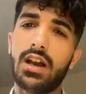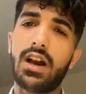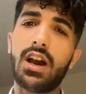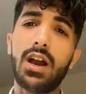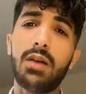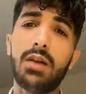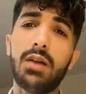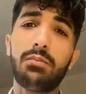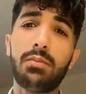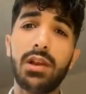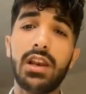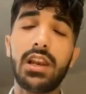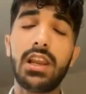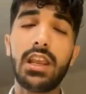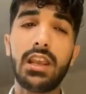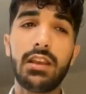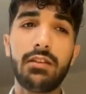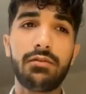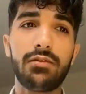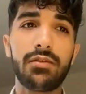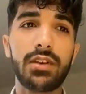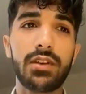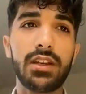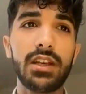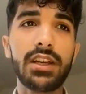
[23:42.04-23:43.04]
I
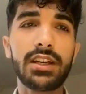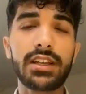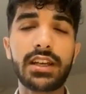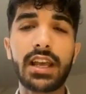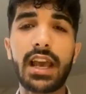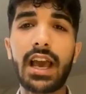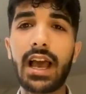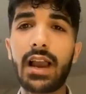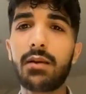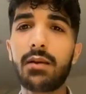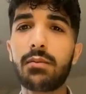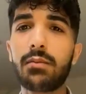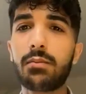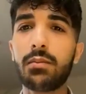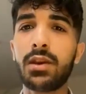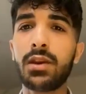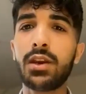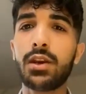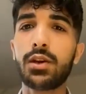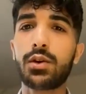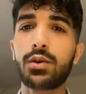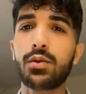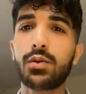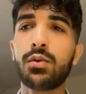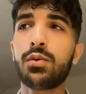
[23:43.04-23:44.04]
believe it helped
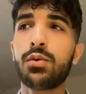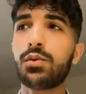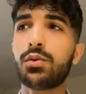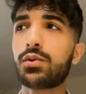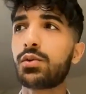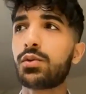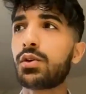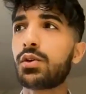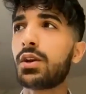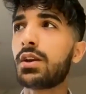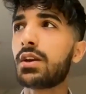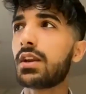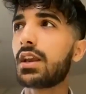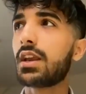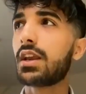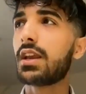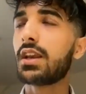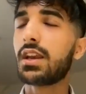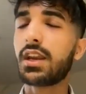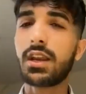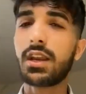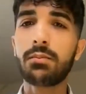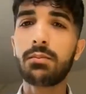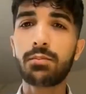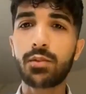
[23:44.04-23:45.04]
me to
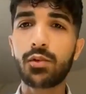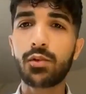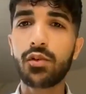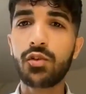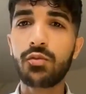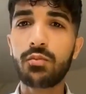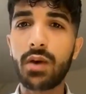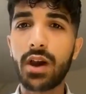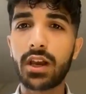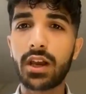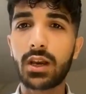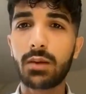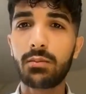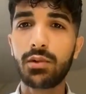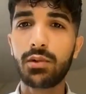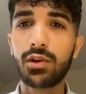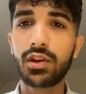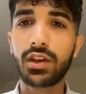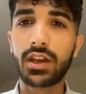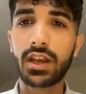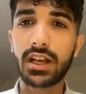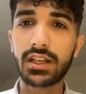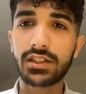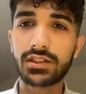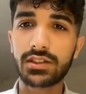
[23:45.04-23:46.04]
improve my
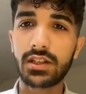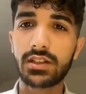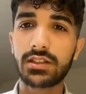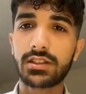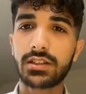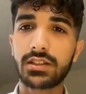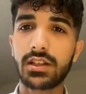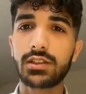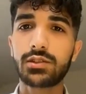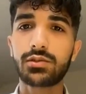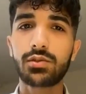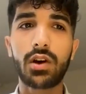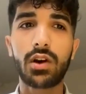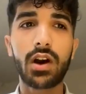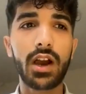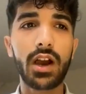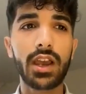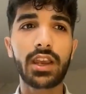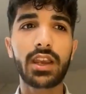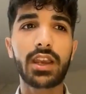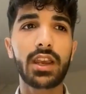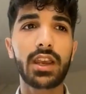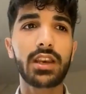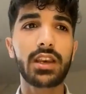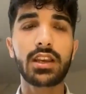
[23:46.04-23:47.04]
communicational skills, so I
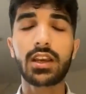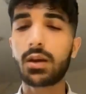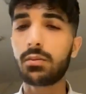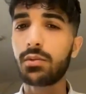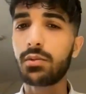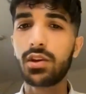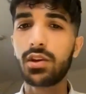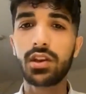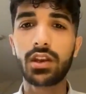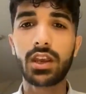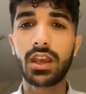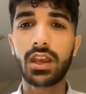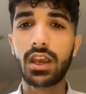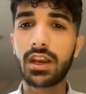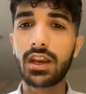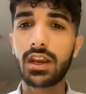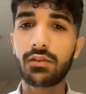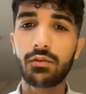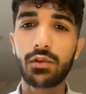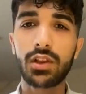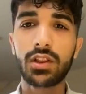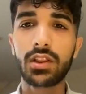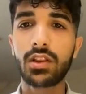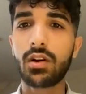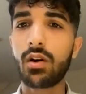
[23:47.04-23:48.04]
can communicate
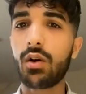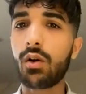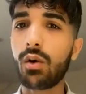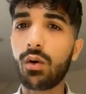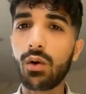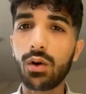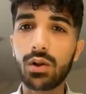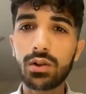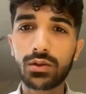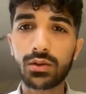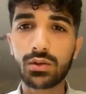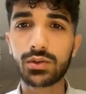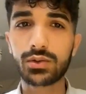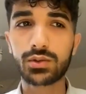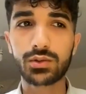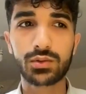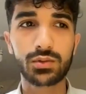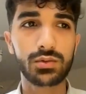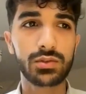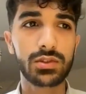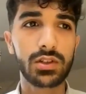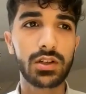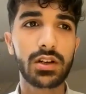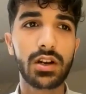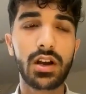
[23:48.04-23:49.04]
with all those
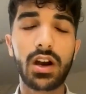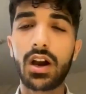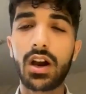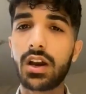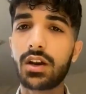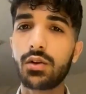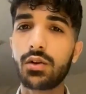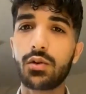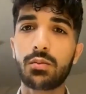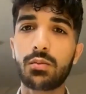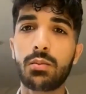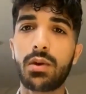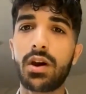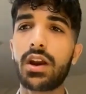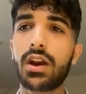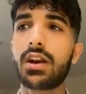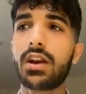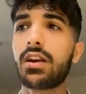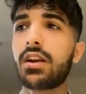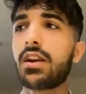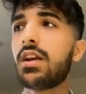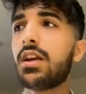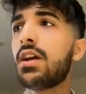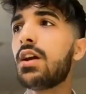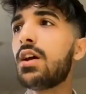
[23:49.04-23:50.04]
students. I don't
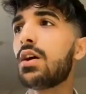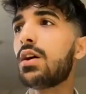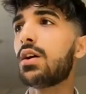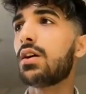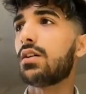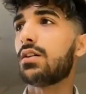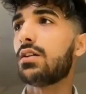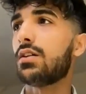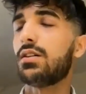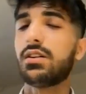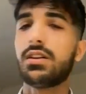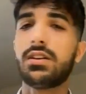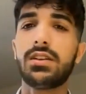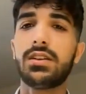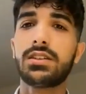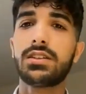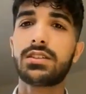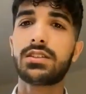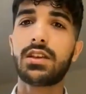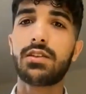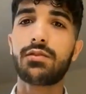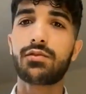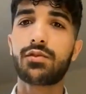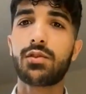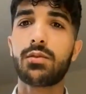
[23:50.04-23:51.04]
mind, is
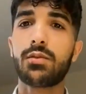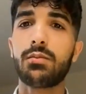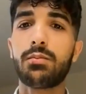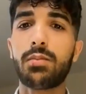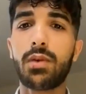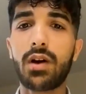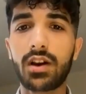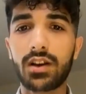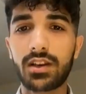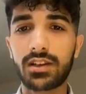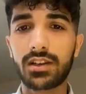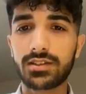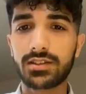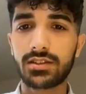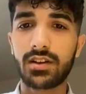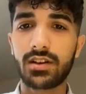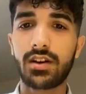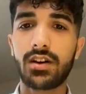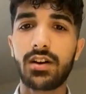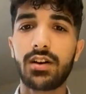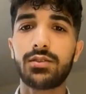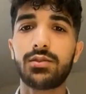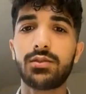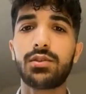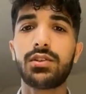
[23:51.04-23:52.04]
he from
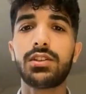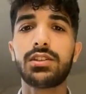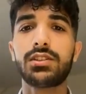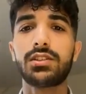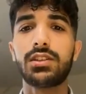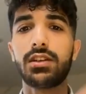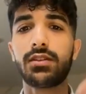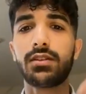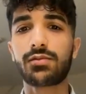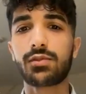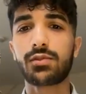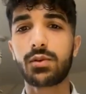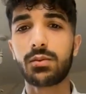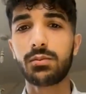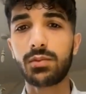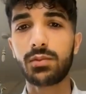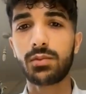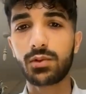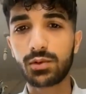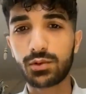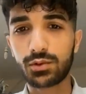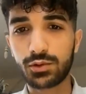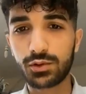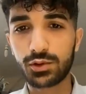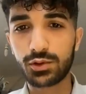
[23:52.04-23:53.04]
Pakistan, or is he from
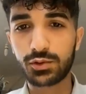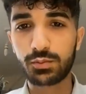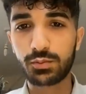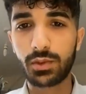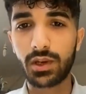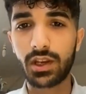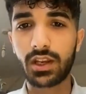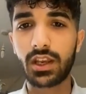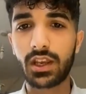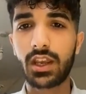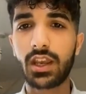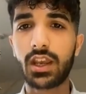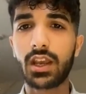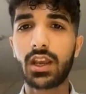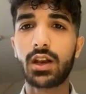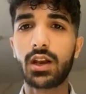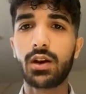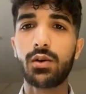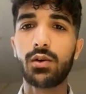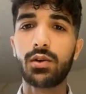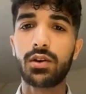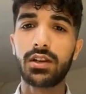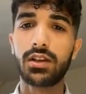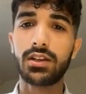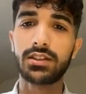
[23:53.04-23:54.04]
Urdu speaking,
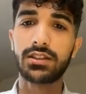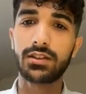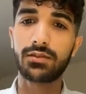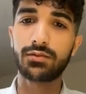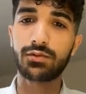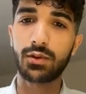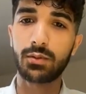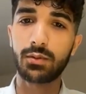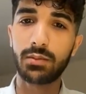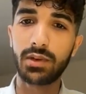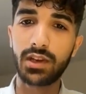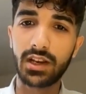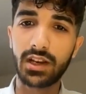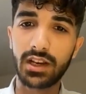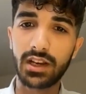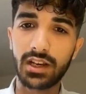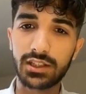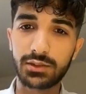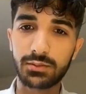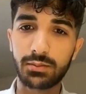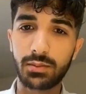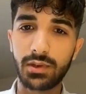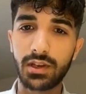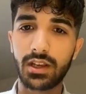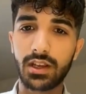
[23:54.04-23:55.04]
or is he from English
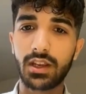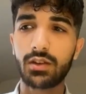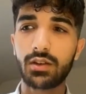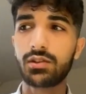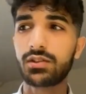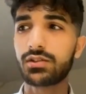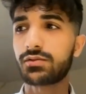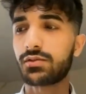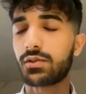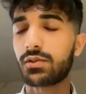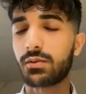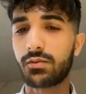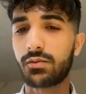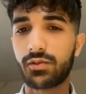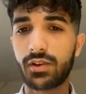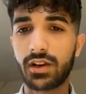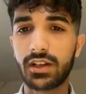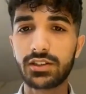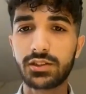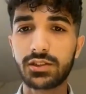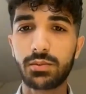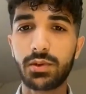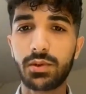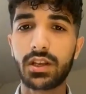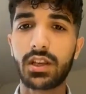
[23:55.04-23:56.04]
speaking, or is he from
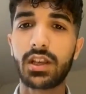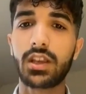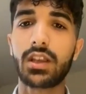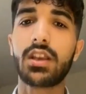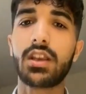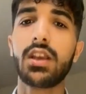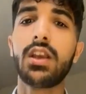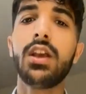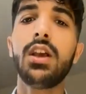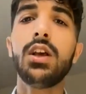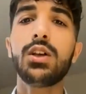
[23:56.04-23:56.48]
French speaking.